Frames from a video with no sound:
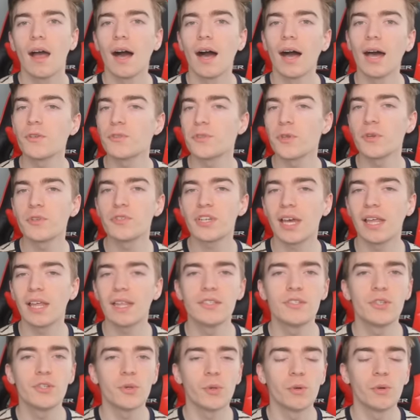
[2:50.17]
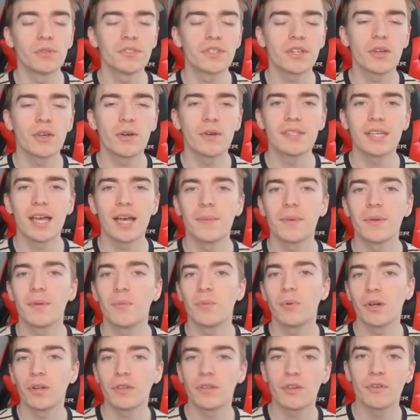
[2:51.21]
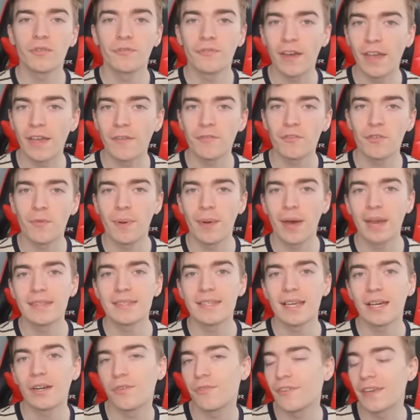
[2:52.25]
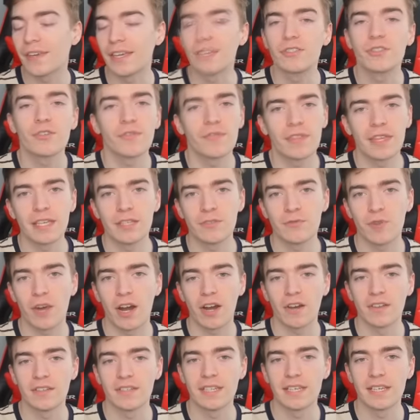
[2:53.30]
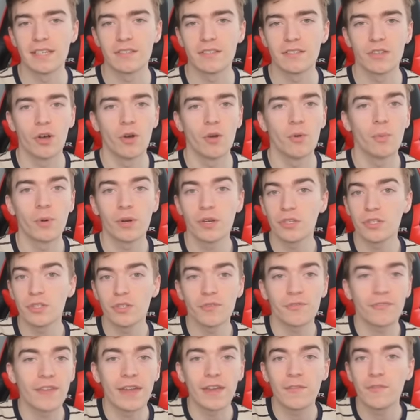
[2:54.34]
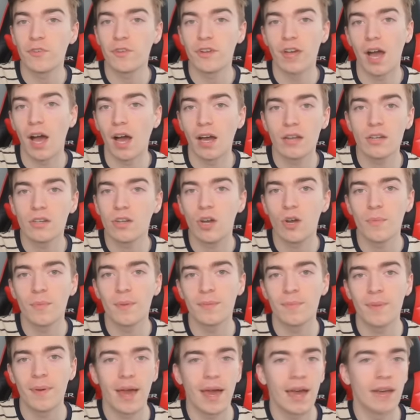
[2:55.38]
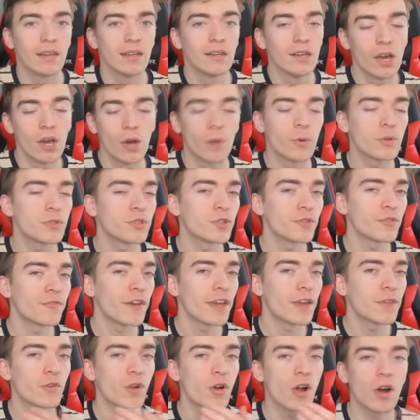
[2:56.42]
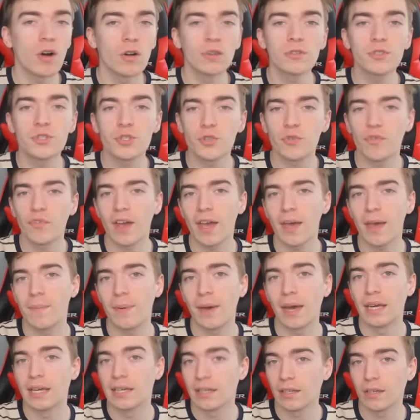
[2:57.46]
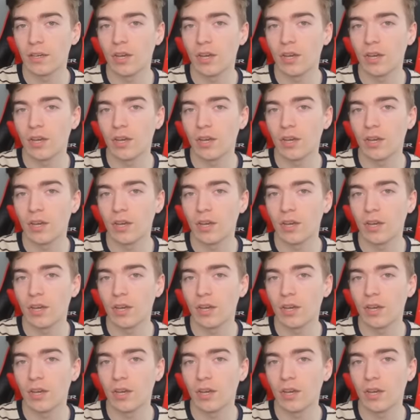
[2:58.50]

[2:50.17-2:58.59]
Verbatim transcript: I also challenge you all to go and tell me what are your favorite pets out of each of these rarities. So what is your favorite uncommon pet? What's your favorite ultra rare pet?